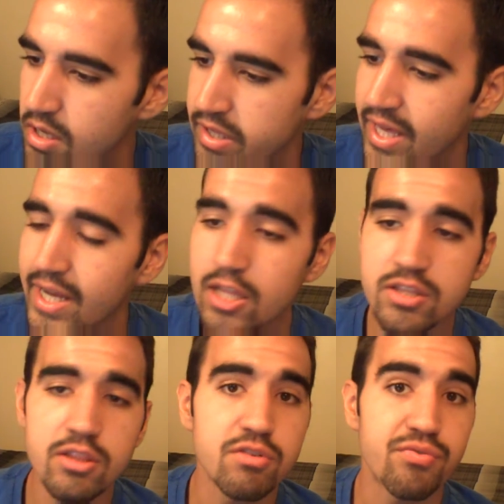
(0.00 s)
Yeah, he looked
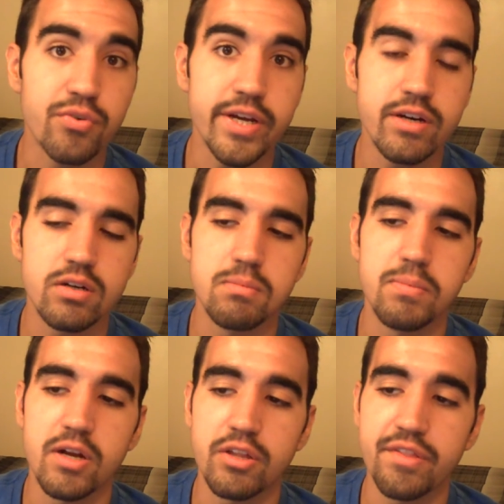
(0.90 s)
a little frail,
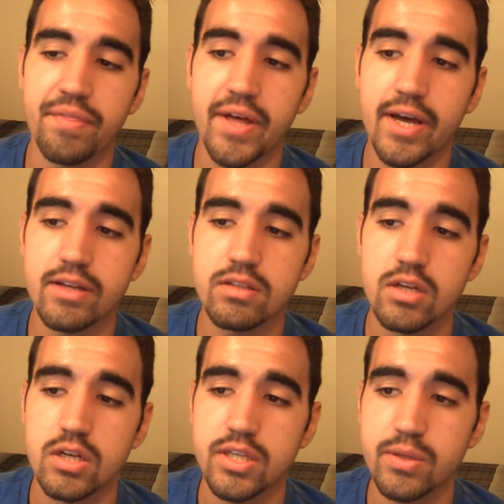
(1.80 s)
but other than that,
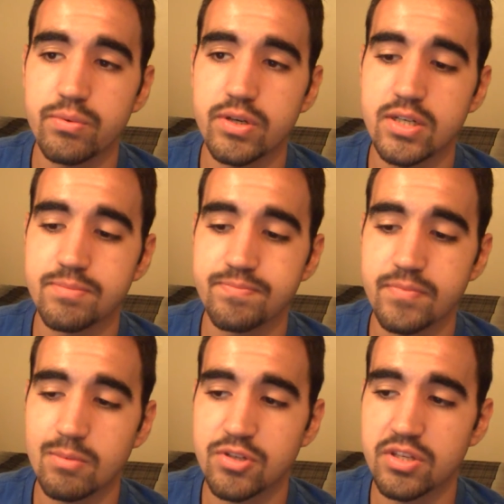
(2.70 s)

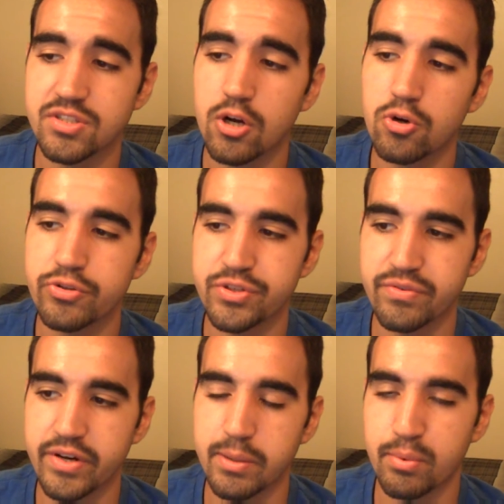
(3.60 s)
I'm sure the stockholders are
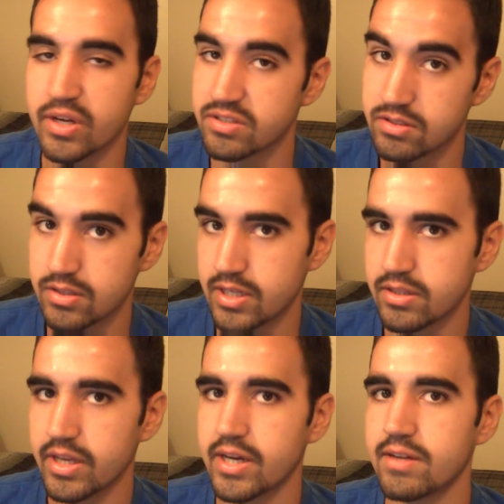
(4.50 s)
very impressed that
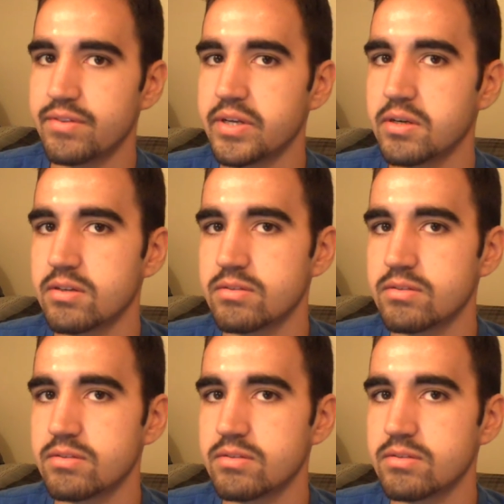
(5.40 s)
they had their,